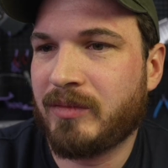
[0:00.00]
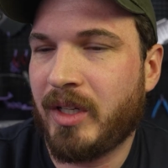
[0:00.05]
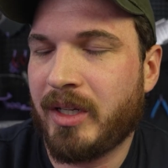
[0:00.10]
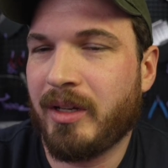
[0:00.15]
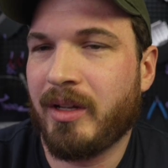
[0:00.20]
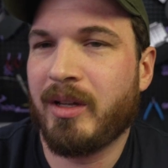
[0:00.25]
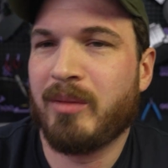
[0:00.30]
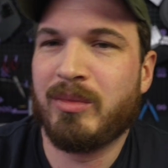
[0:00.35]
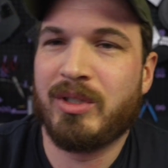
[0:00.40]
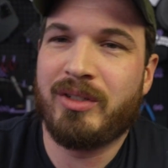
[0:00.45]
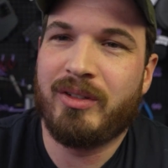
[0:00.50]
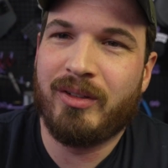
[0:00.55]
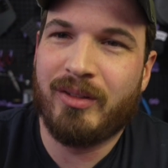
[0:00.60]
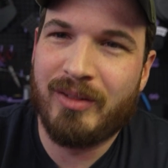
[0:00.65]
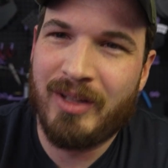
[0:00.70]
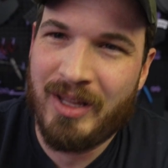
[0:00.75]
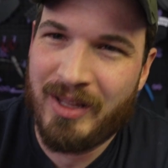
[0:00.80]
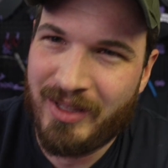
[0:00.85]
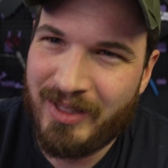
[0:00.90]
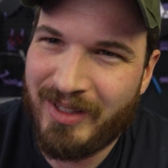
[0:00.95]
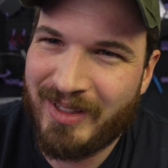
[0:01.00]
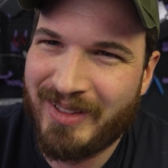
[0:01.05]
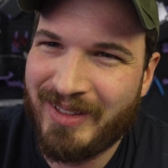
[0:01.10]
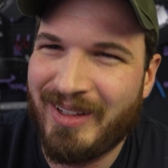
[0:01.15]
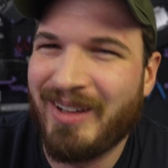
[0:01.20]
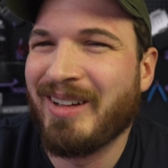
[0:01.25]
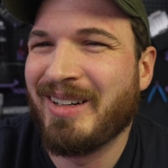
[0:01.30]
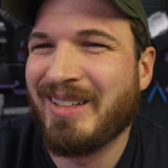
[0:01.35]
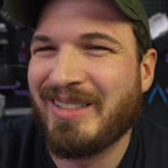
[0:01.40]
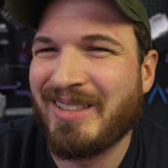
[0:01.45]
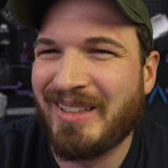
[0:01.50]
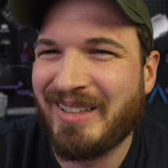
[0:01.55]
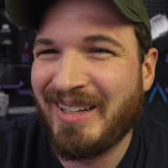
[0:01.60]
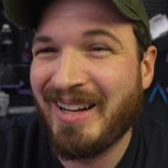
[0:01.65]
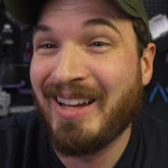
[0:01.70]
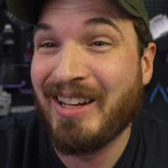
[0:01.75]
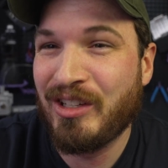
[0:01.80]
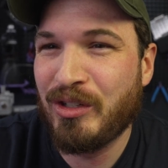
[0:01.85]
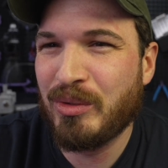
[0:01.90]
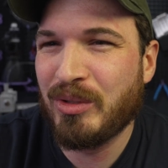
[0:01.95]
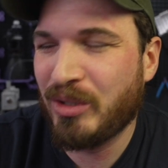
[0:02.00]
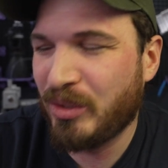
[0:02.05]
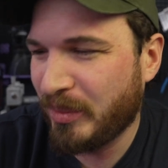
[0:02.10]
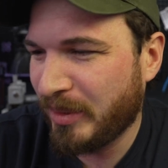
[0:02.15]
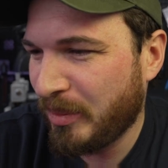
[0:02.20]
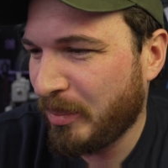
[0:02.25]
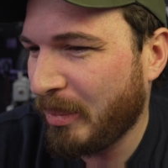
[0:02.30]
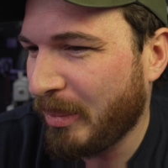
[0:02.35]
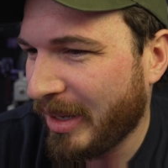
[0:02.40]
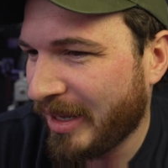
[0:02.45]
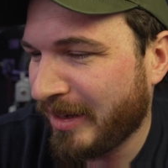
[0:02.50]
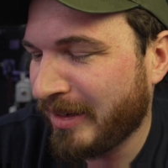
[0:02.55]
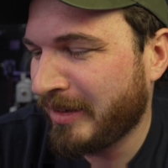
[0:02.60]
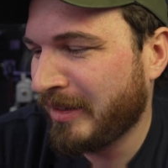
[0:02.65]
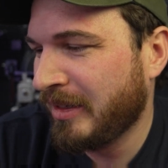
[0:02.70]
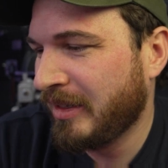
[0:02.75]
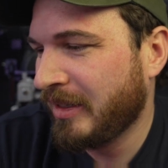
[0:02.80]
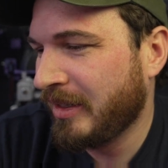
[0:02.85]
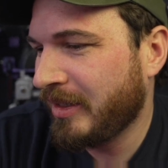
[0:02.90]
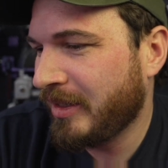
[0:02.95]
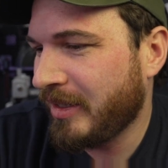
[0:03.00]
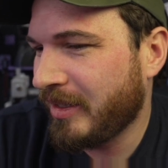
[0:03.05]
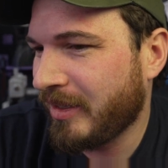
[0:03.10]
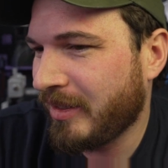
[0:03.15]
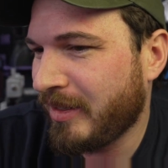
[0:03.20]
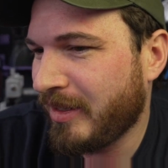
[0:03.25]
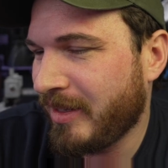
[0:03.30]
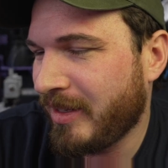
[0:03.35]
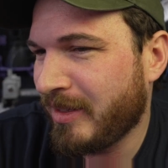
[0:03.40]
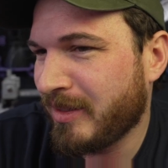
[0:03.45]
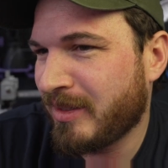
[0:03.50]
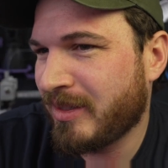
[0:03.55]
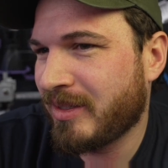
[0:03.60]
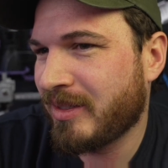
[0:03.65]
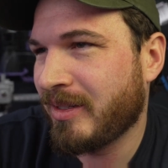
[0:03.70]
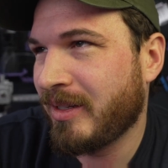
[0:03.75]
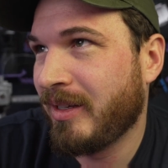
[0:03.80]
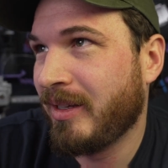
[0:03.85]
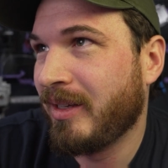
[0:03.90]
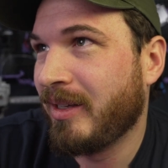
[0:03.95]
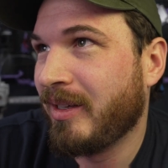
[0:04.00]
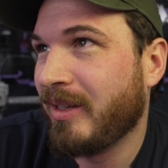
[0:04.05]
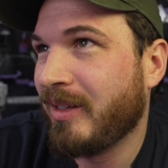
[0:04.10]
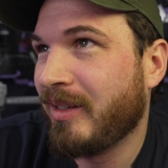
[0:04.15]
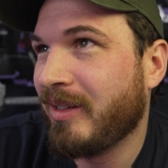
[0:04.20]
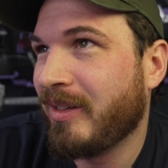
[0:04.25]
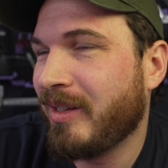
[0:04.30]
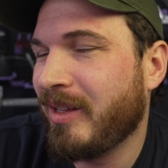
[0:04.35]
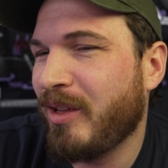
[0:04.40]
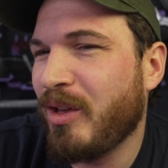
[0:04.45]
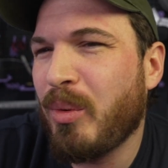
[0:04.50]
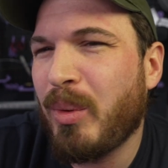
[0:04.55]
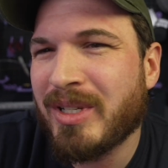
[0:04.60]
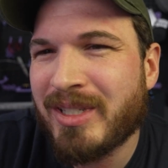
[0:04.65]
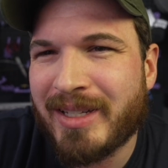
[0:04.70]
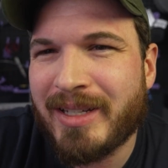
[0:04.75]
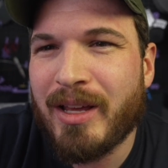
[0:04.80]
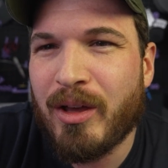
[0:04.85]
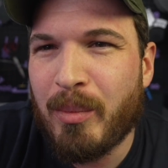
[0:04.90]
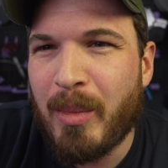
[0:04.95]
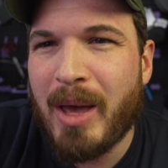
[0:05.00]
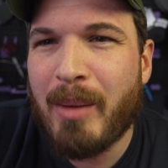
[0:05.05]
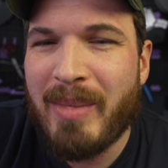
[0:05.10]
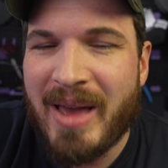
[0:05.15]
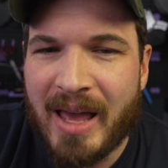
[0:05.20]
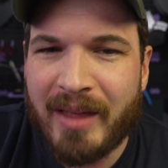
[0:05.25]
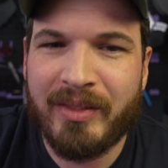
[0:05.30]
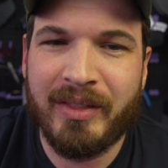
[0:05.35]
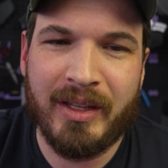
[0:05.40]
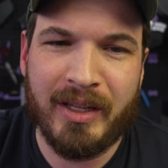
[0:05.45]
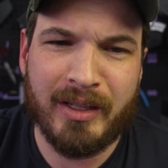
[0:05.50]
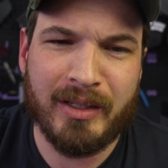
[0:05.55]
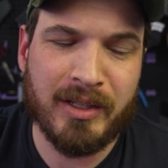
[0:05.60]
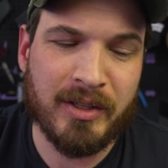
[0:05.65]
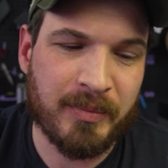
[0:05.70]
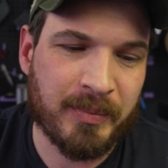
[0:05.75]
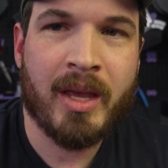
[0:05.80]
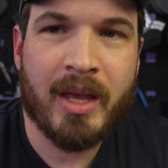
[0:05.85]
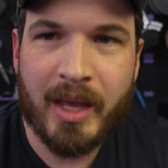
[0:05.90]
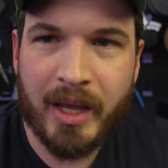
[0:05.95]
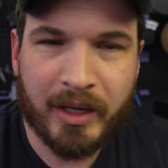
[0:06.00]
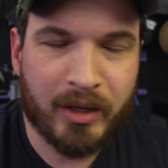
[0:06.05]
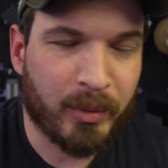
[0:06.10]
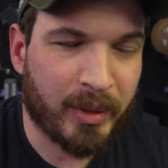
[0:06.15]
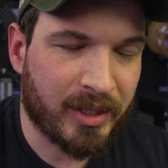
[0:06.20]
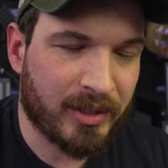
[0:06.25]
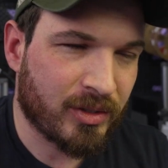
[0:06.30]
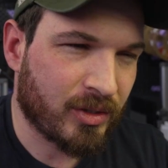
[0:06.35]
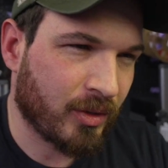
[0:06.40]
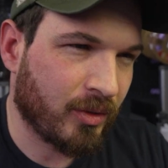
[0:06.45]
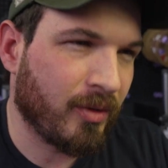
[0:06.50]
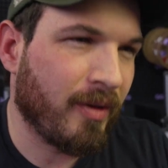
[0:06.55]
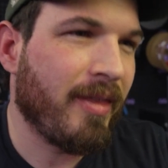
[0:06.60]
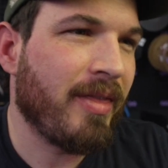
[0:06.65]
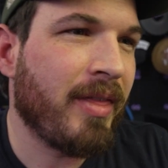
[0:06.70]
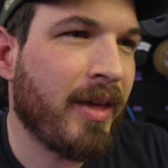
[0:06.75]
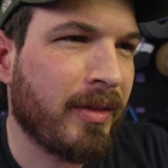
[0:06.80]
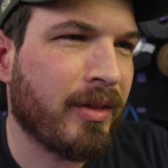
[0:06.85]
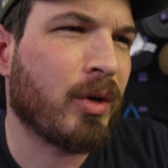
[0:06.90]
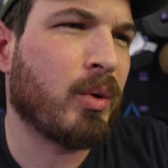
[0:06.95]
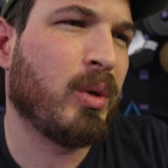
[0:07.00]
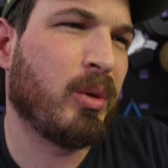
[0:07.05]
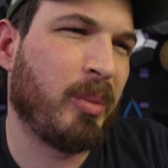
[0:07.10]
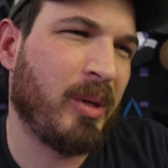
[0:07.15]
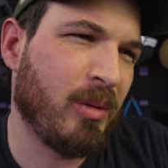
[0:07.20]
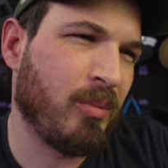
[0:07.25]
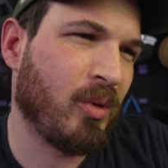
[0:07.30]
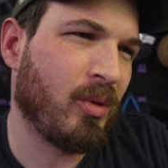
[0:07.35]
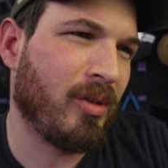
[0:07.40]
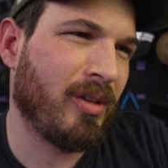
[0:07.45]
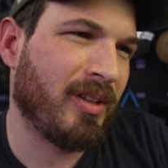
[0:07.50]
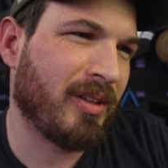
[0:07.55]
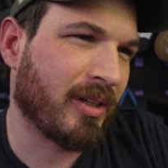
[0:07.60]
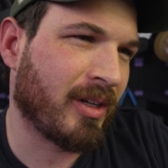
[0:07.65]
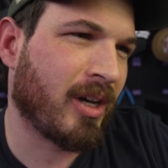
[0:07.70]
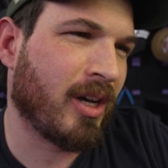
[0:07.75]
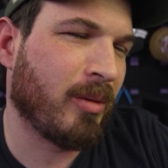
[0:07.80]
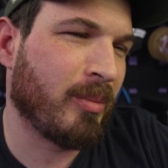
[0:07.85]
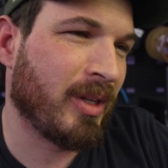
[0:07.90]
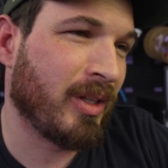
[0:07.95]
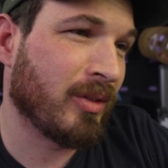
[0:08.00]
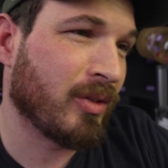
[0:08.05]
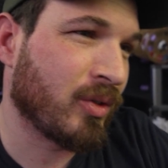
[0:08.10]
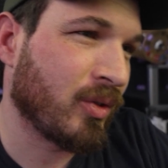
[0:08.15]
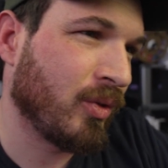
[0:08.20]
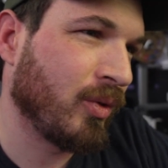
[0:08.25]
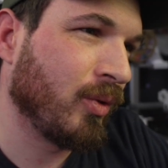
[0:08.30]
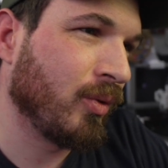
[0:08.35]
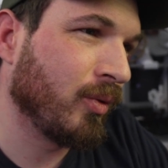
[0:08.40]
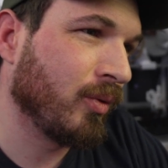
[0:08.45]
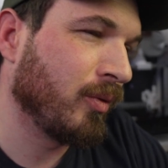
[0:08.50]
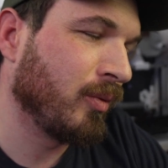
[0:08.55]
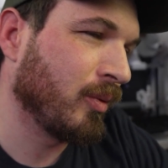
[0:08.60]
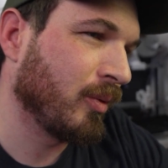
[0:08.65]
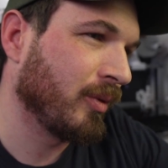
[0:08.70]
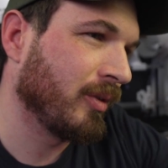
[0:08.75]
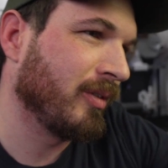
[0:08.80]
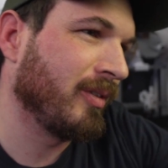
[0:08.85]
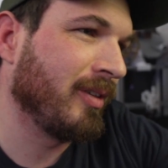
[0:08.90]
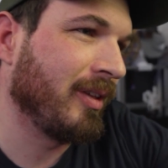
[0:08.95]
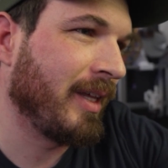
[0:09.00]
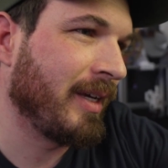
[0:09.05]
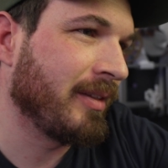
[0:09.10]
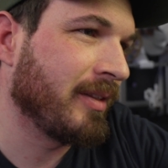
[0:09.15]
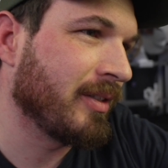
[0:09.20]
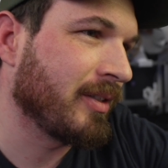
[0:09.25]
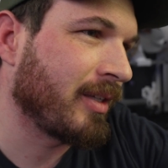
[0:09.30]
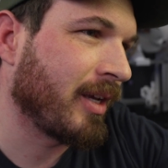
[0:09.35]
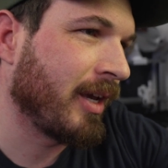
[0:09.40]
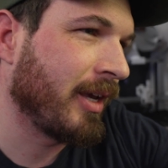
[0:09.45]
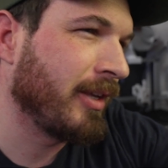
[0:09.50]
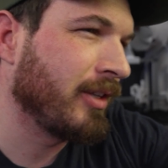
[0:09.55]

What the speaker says: I'm still honestly not used to it, but it wasn't a bad thing. Anyway, so then there were people in the comments who were like this guy